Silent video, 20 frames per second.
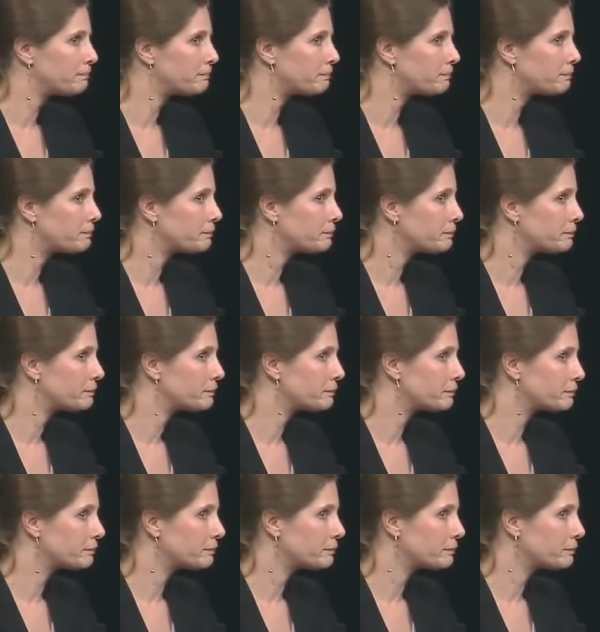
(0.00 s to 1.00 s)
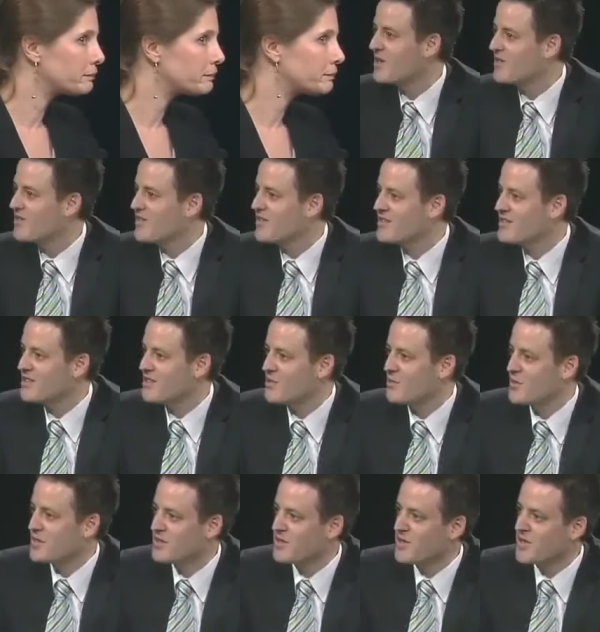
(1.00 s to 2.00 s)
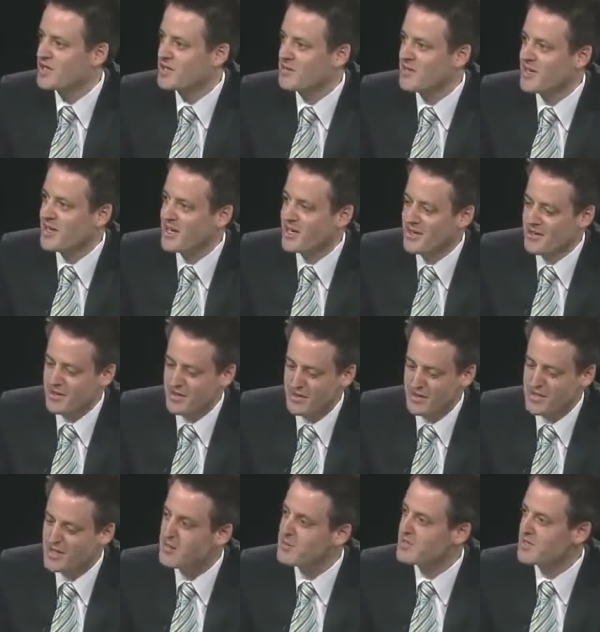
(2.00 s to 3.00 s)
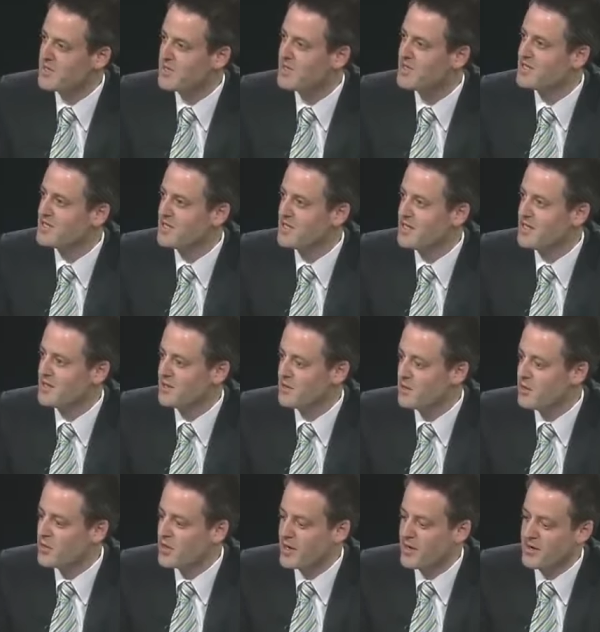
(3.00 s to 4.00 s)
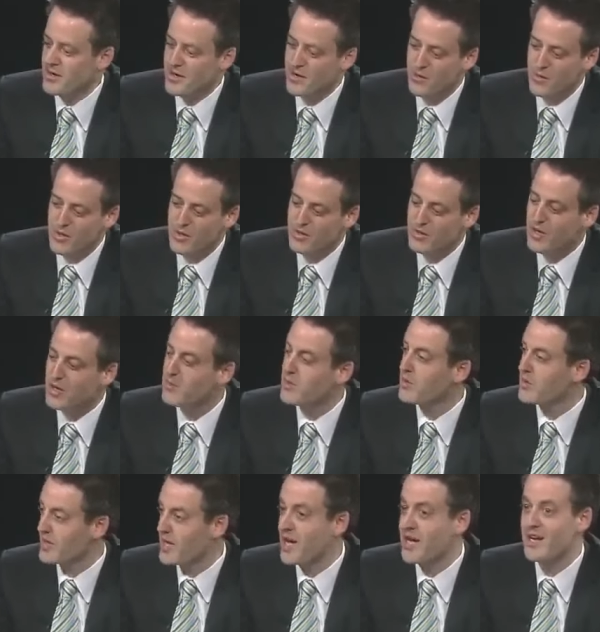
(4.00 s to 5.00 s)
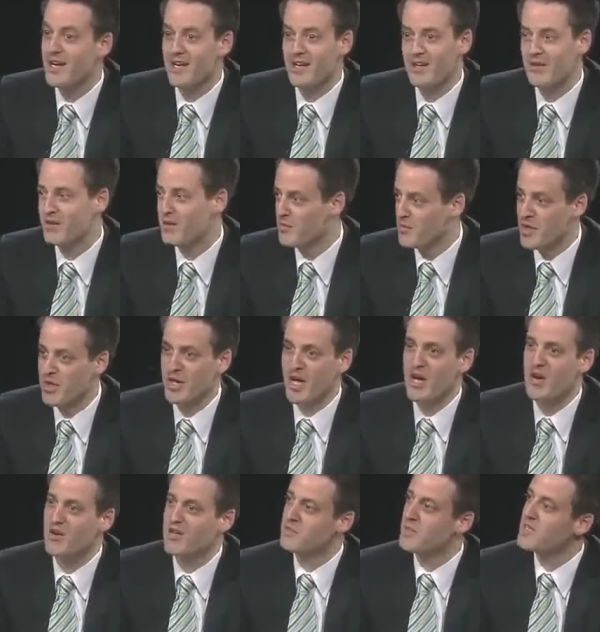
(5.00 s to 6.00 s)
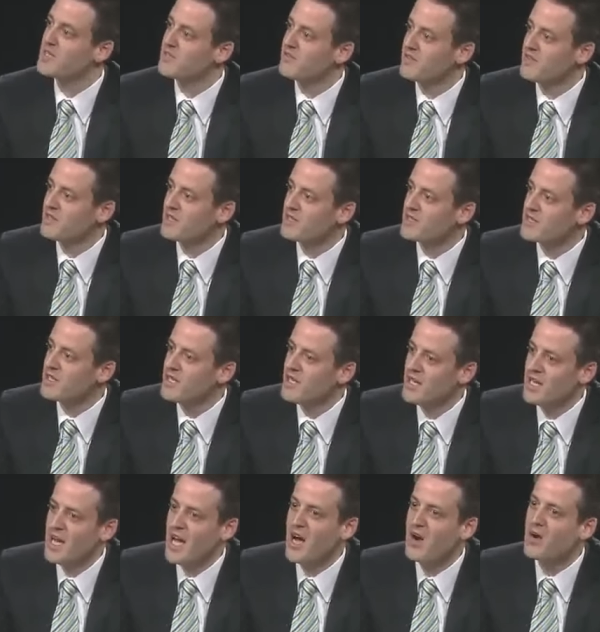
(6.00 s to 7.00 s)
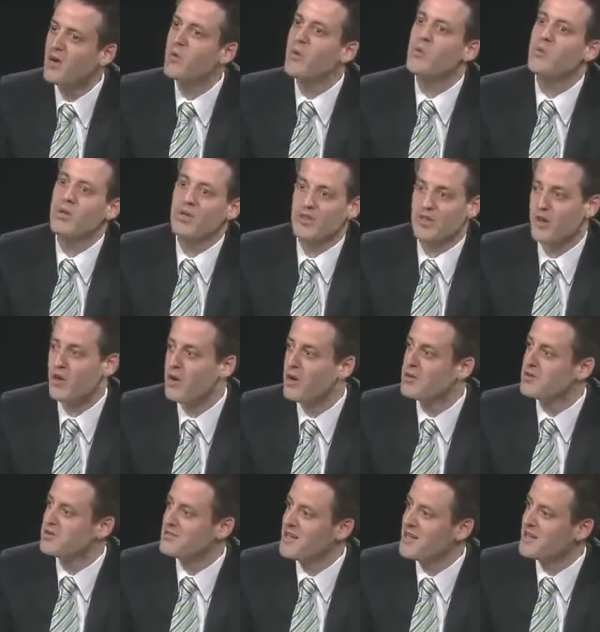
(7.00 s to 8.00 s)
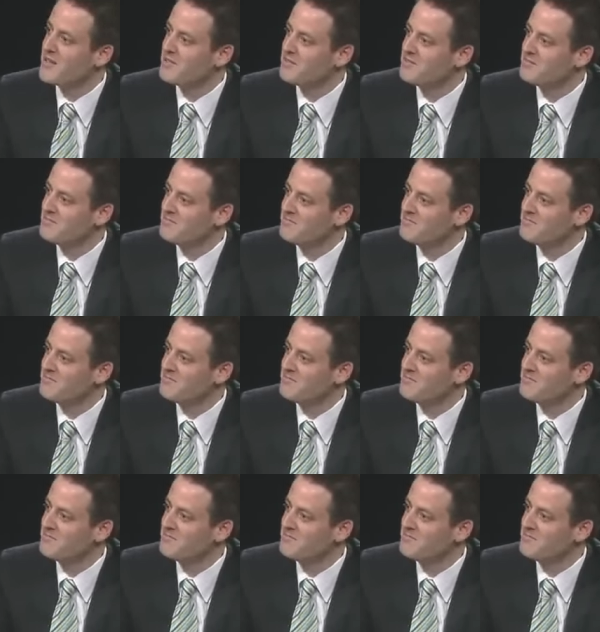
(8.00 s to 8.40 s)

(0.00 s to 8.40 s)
Jean, cost yeah. is a big part of this. You know, we talked about how there's subsidies in the corn area. When you talk about organic and milk, how expensive it is, how can we bring the cost down?